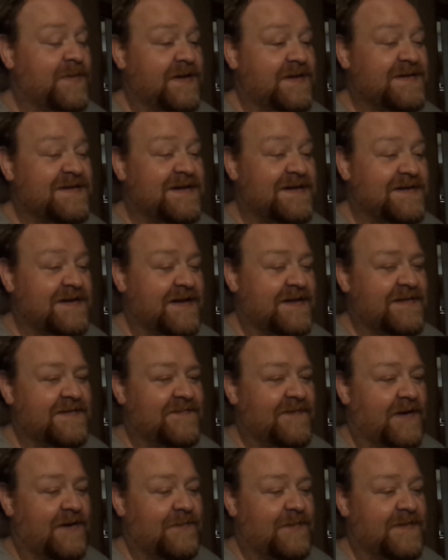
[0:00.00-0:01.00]
be ten days
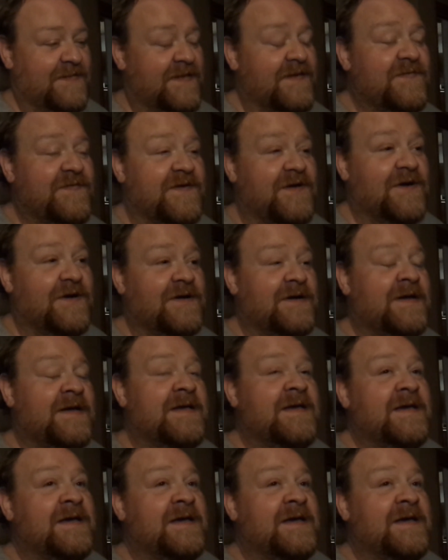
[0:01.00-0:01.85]
Halloween this year,